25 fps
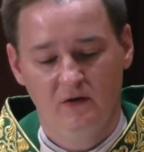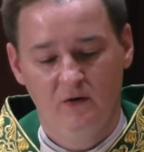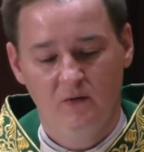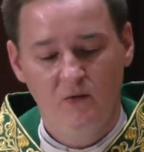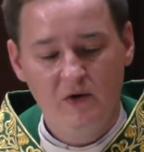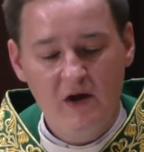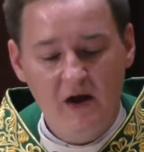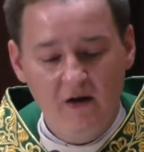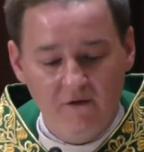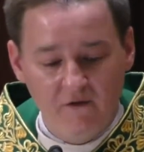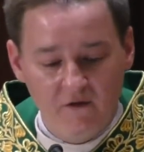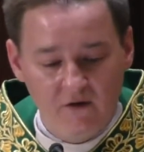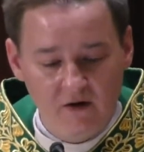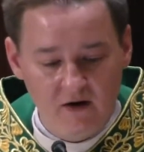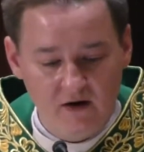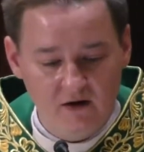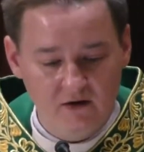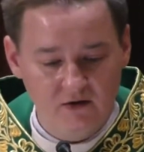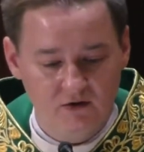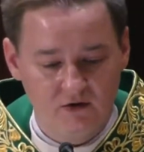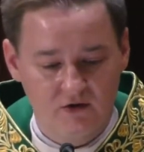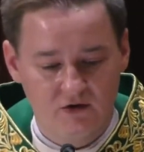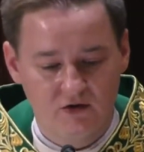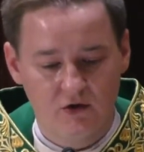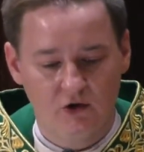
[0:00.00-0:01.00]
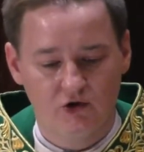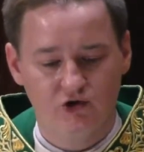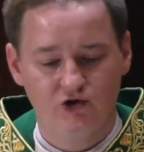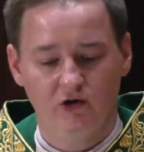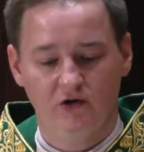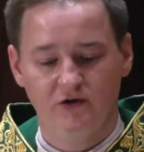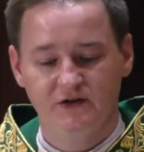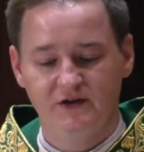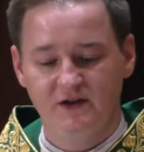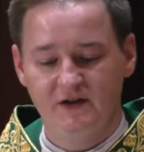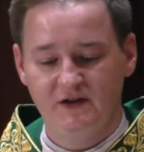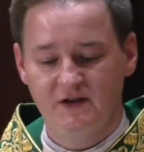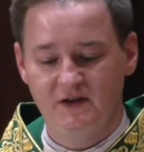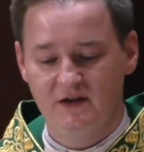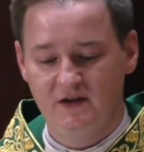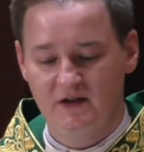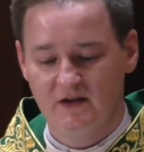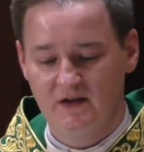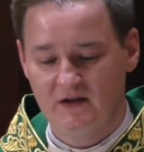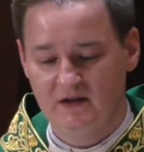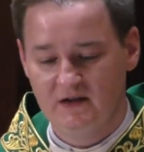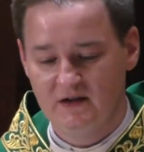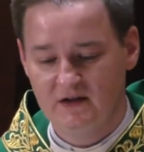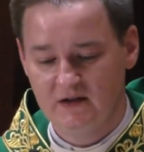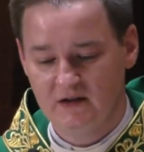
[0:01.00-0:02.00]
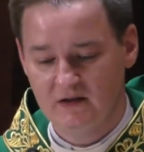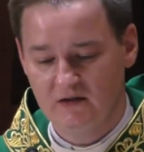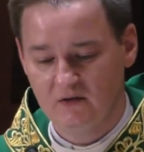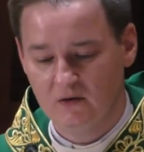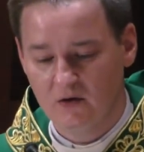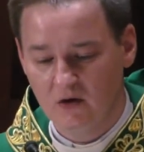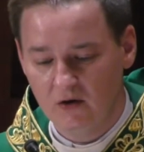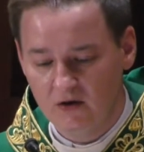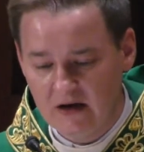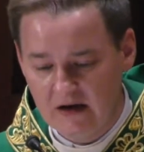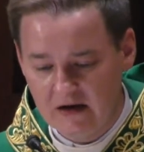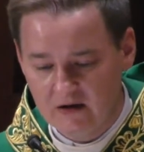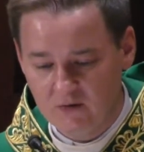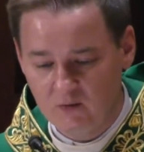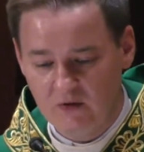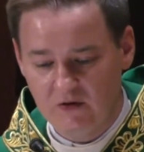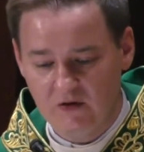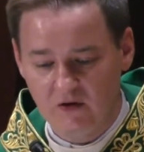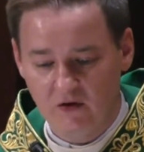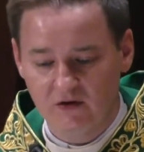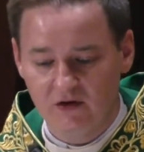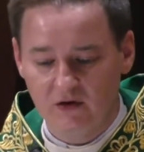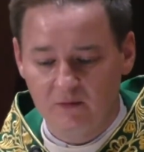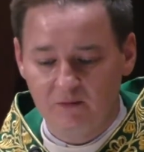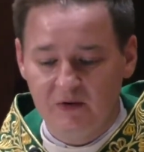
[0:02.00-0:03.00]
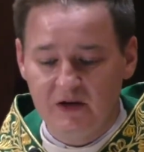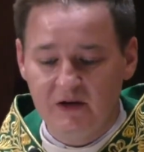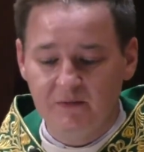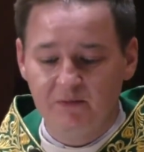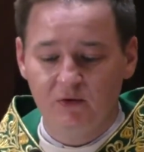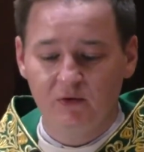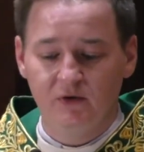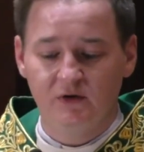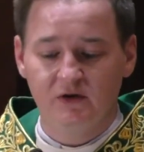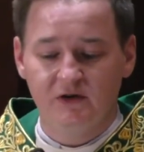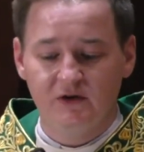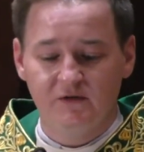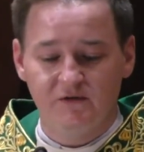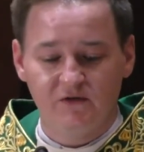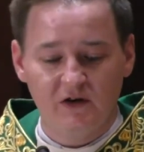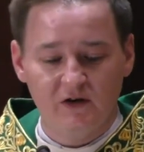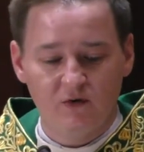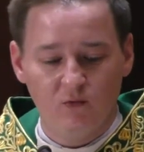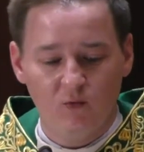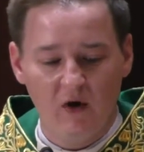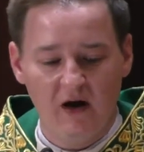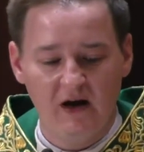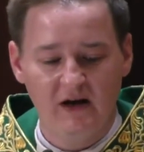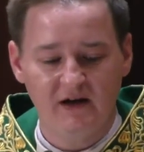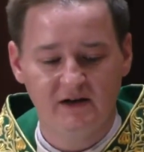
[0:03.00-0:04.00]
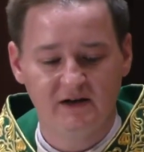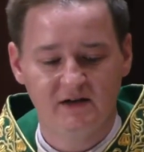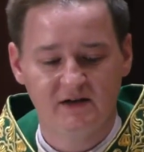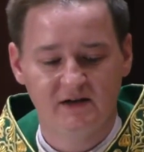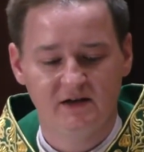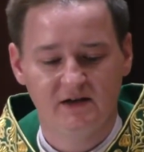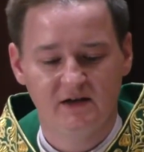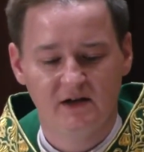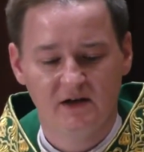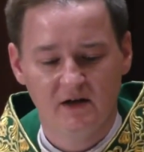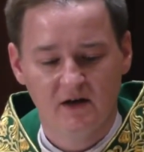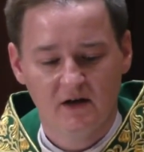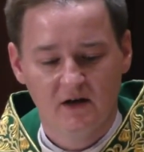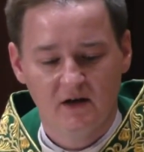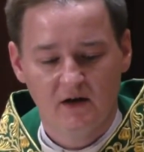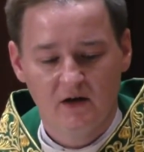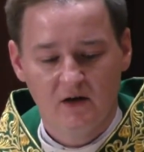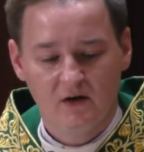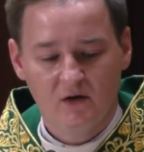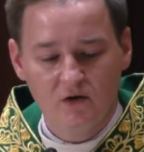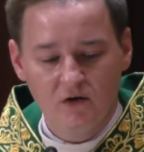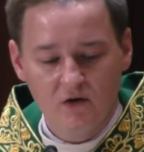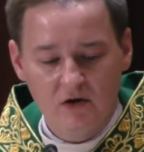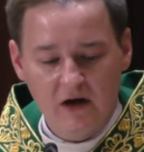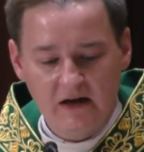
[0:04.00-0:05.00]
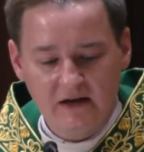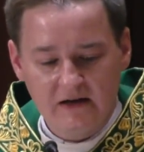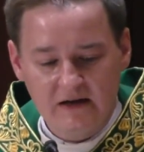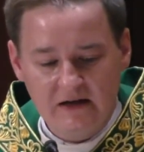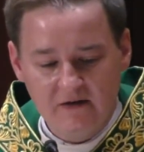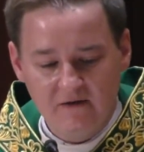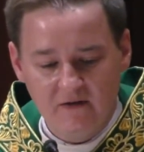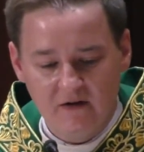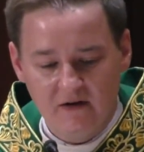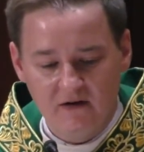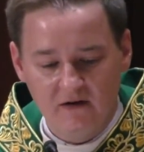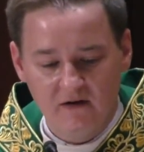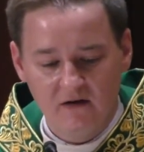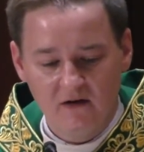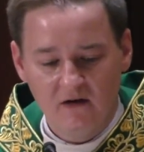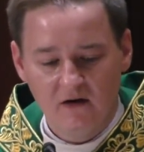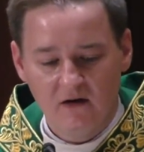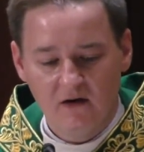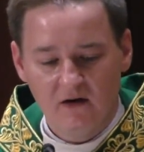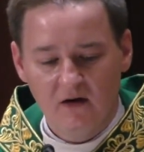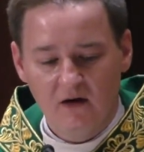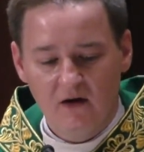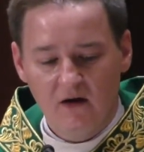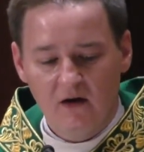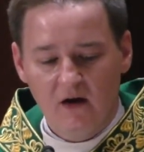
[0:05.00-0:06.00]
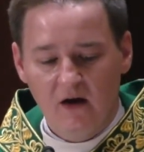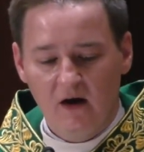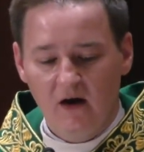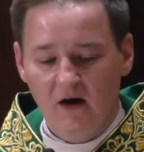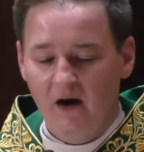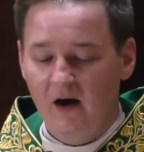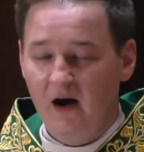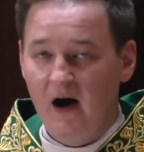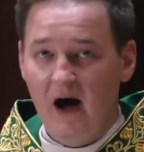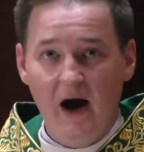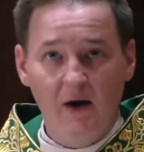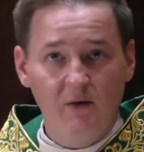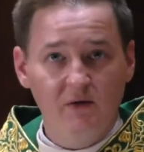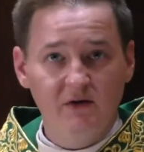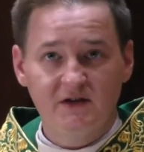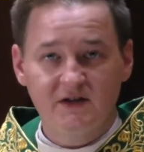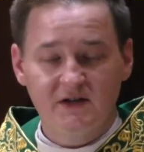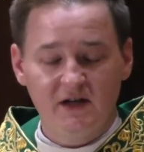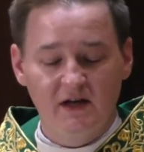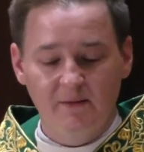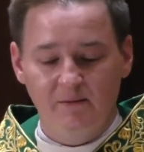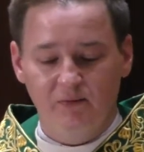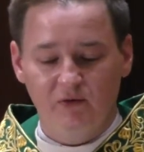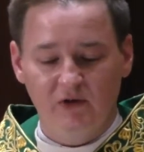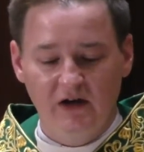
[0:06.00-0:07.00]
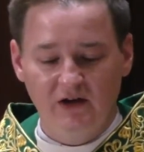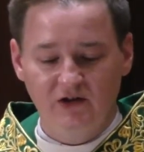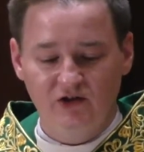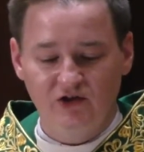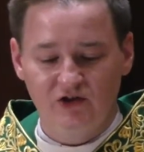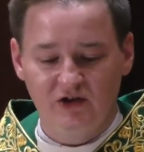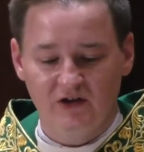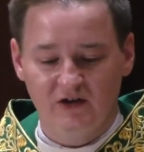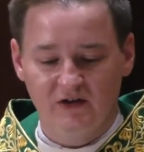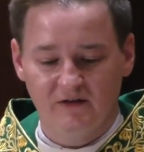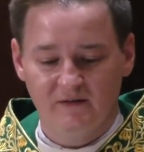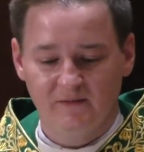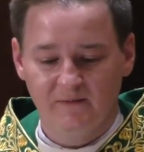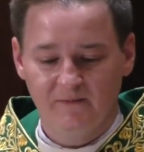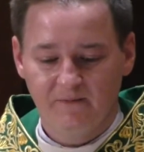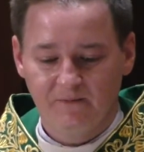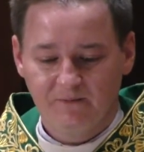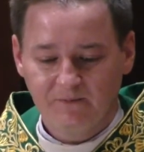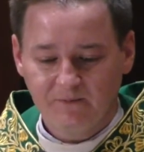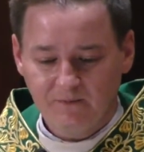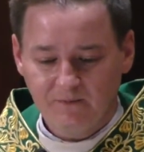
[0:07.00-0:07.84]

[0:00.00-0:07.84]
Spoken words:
We have learned to social distance, to connect with other people in different ways. Look at even our celebration